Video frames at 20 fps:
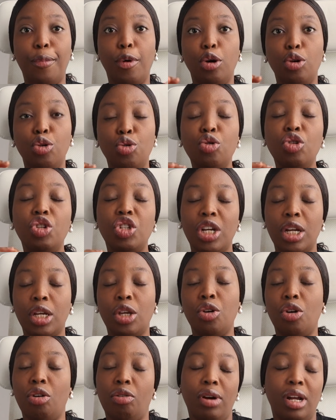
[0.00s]
But you
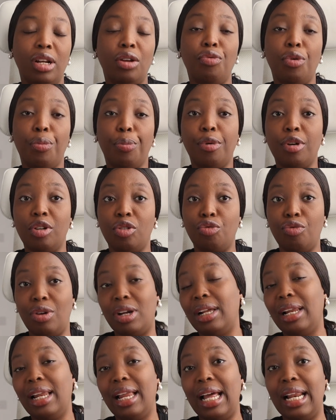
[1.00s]
checking your credit report
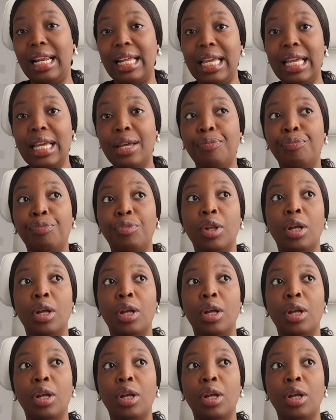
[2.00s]
regularly